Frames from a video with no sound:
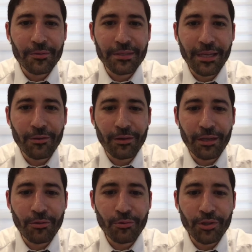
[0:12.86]
to say the
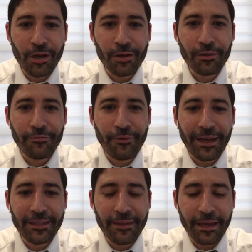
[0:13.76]
Kiddush on
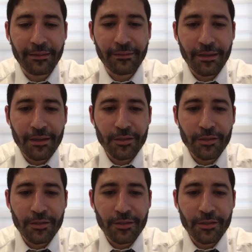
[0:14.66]
Friday night?